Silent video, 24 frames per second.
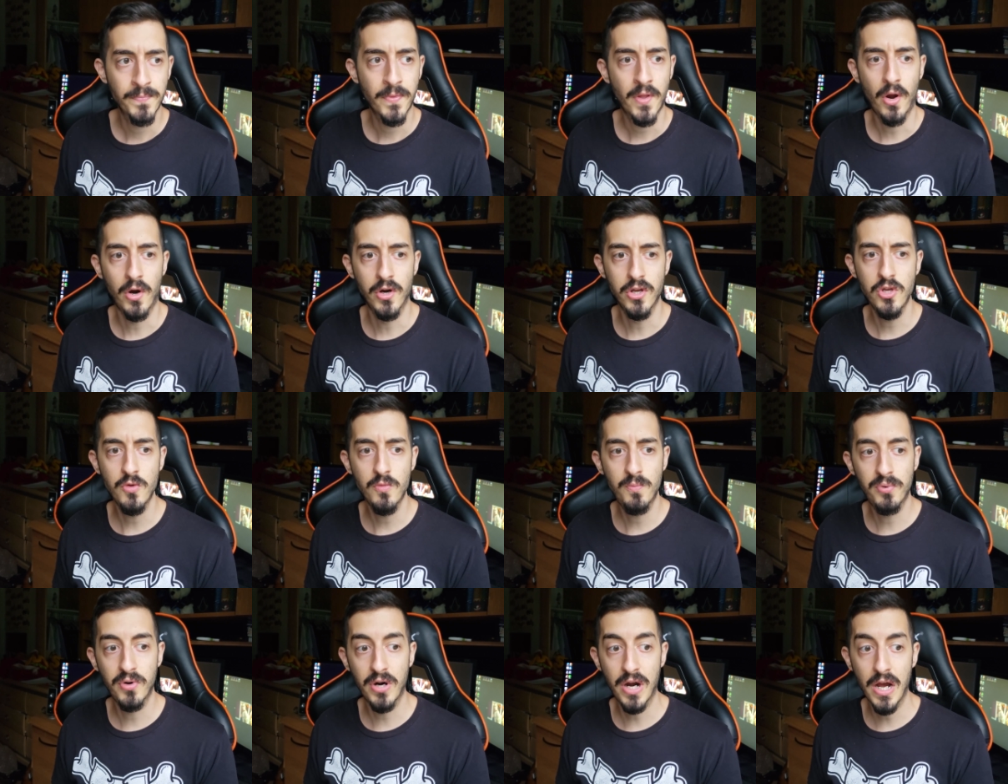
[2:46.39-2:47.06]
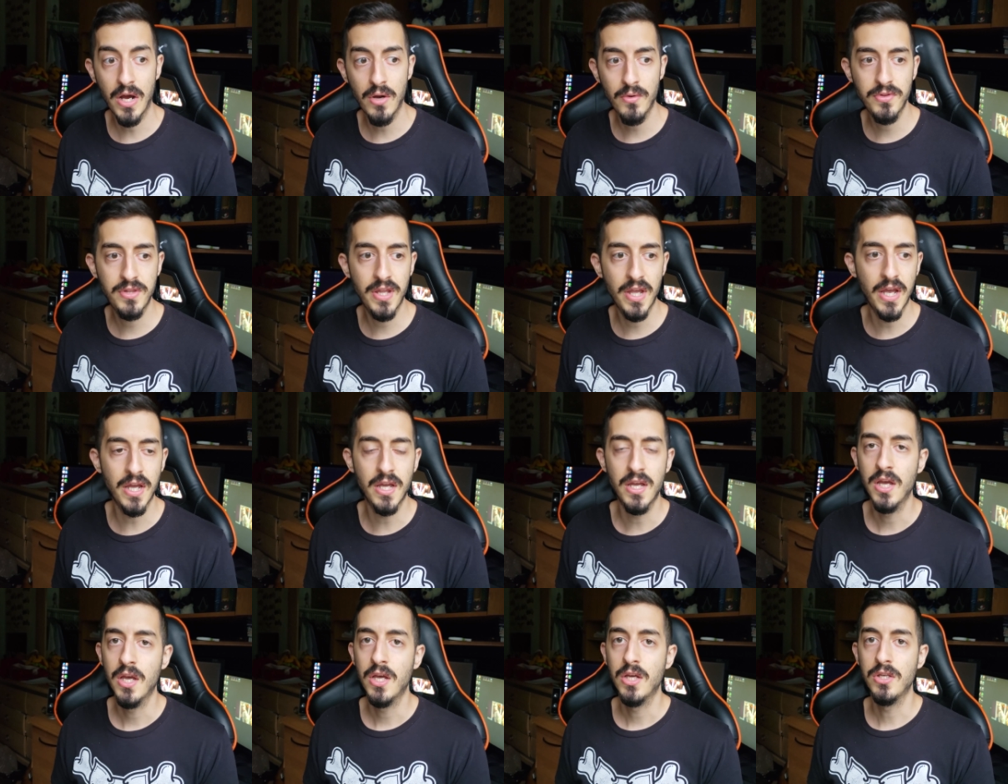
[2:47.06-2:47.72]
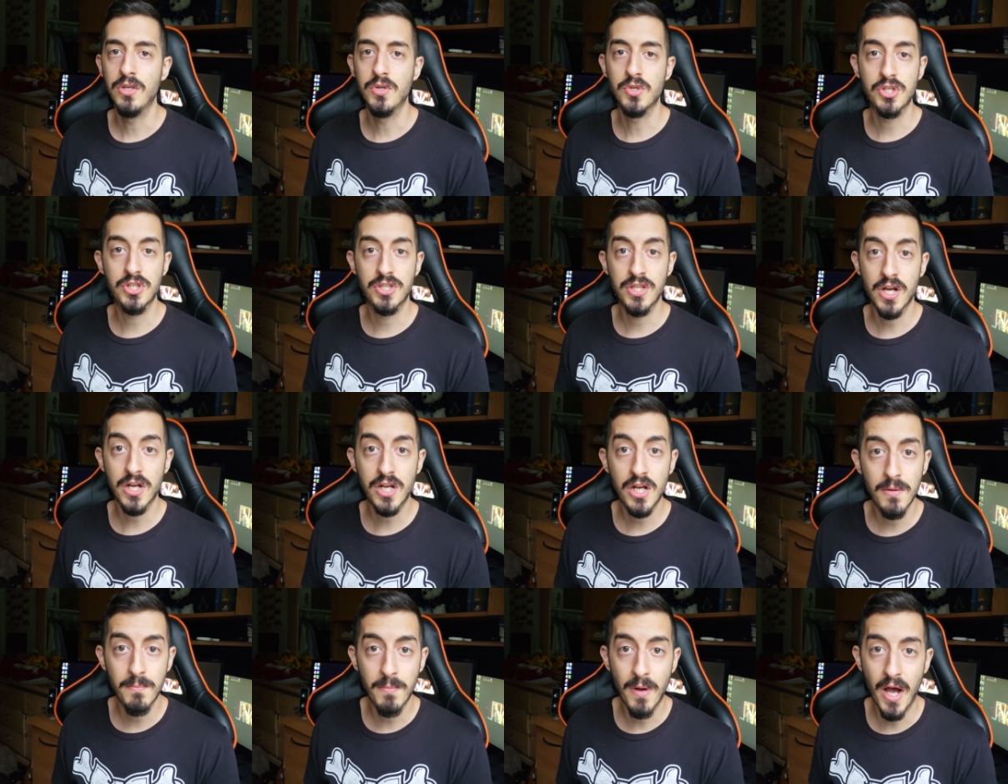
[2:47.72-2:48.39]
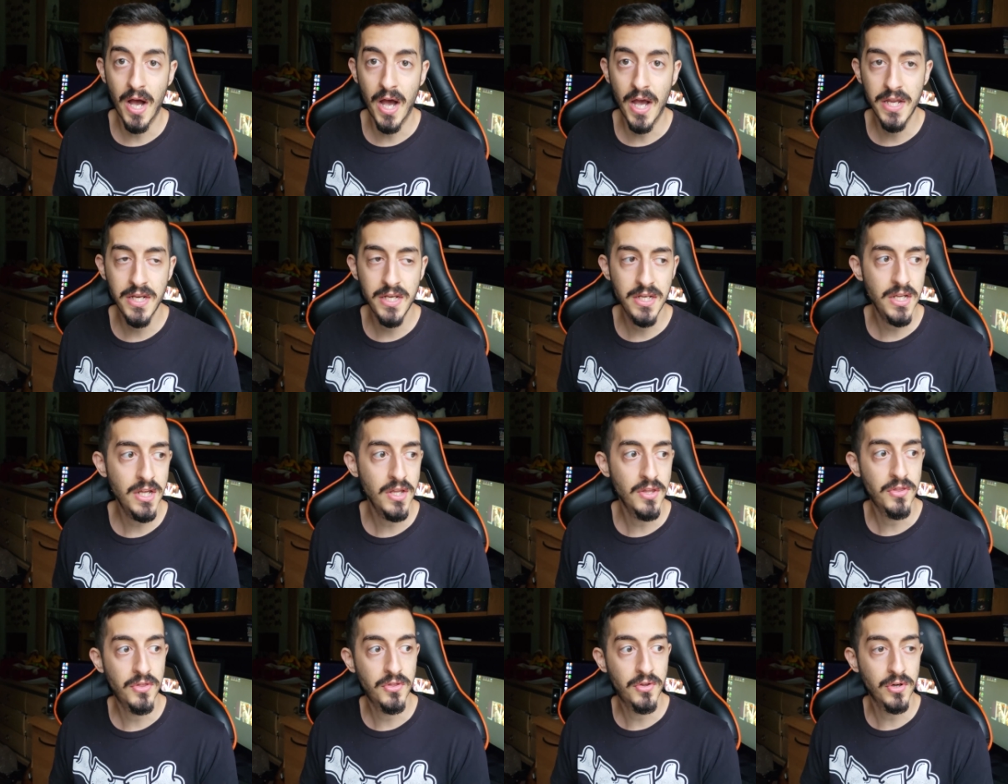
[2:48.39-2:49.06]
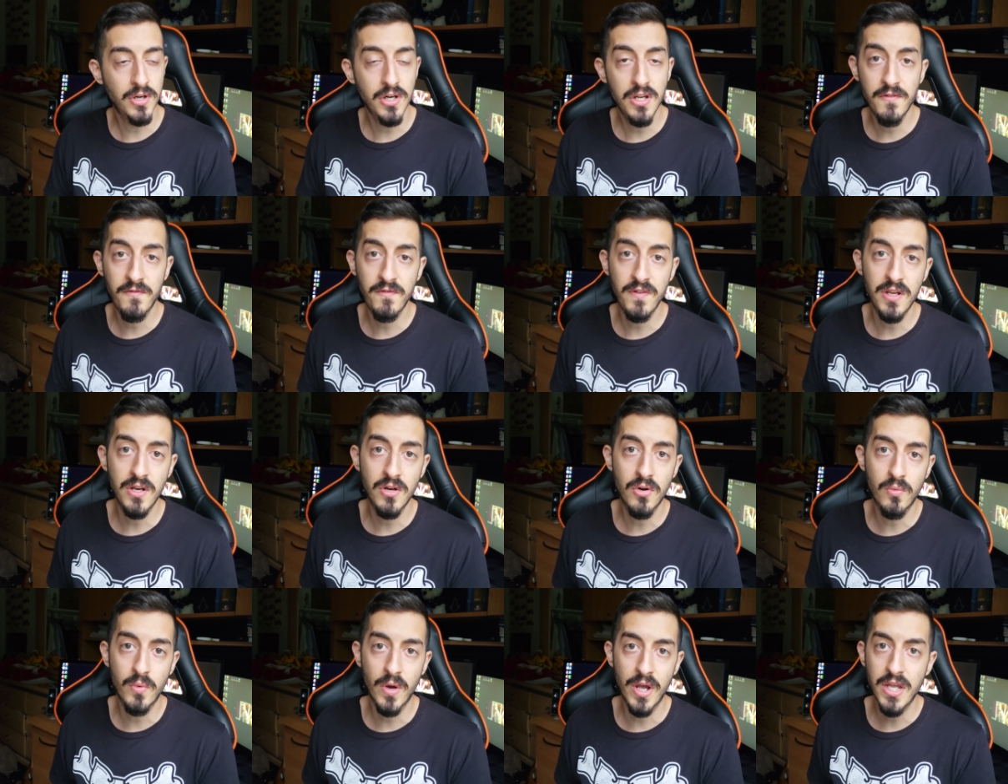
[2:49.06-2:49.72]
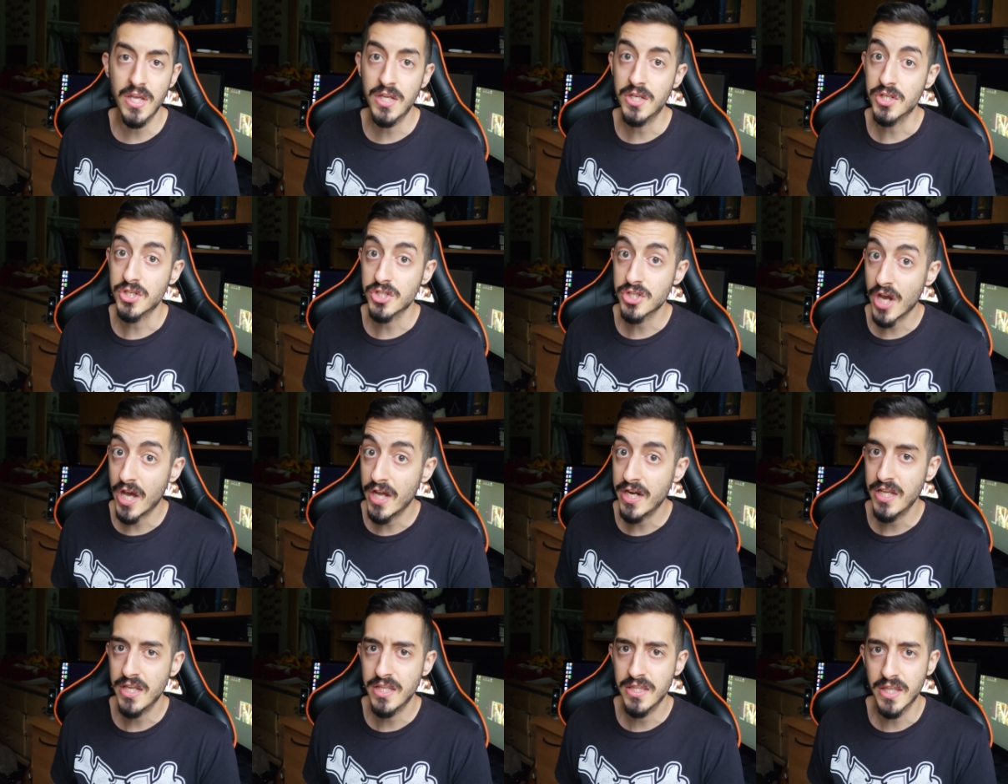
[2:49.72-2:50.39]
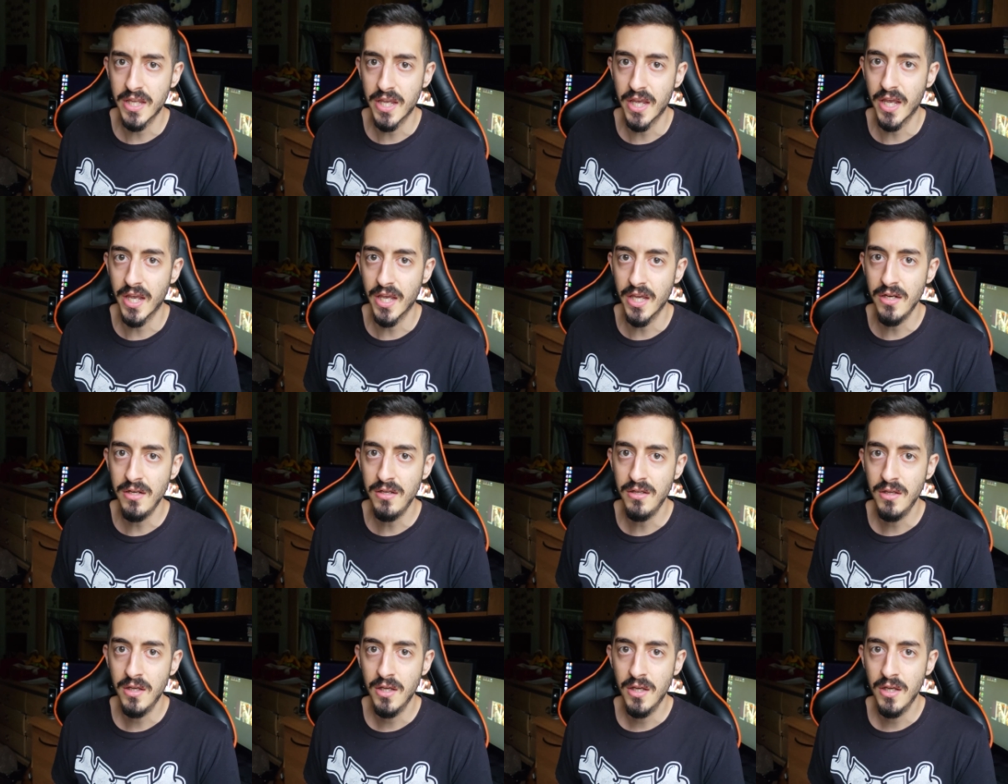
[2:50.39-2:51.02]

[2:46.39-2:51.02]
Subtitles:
Are you proud that you snuck up behind it 30 feet away and shot it in the head?